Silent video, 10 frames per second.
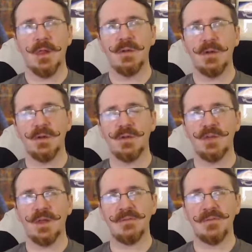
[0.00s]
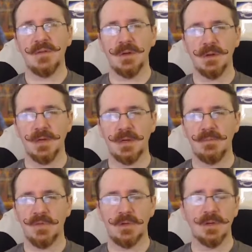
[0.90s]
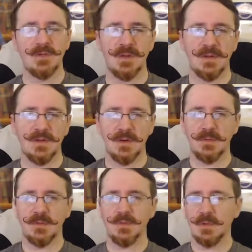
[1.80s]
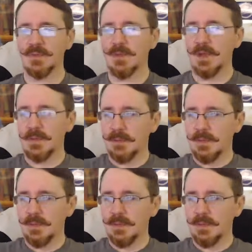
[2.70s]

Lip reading: there is that fear, and I'm certain I've said this on other streams, that